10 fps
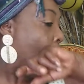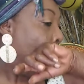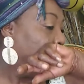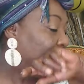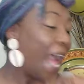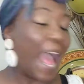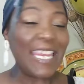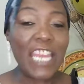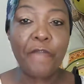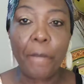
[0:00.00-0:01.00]
But I
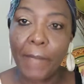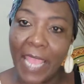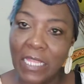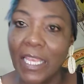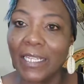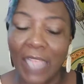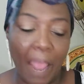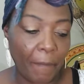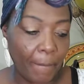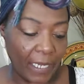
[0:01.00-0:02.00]
never made that
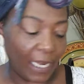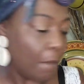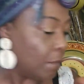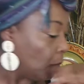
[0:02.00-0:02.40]
type of money.